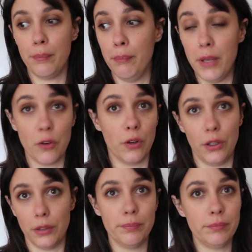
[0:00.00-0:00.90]

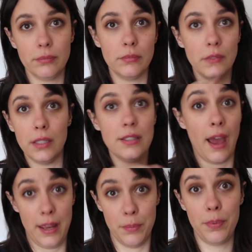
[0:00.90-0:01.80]
mineral
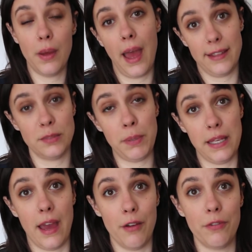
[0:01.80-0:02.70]
type
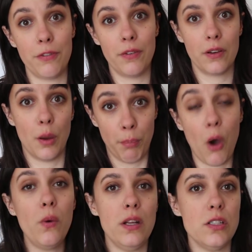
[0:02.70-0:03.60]
SPF
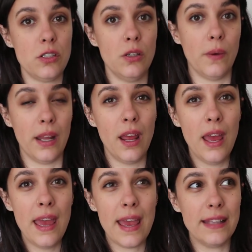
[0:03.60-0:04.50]
component to it,
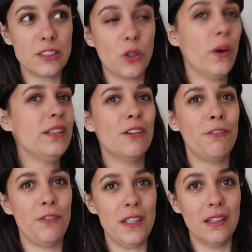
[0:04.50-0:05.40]
it's going to
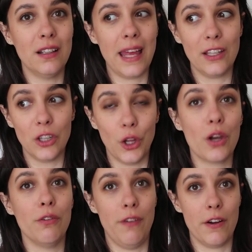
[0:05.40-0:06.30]
feel and
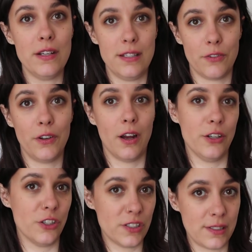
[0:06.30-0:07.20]
look very different
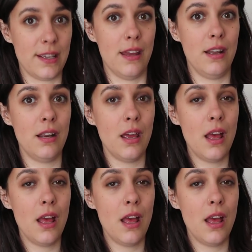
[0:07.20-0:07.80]
on your skin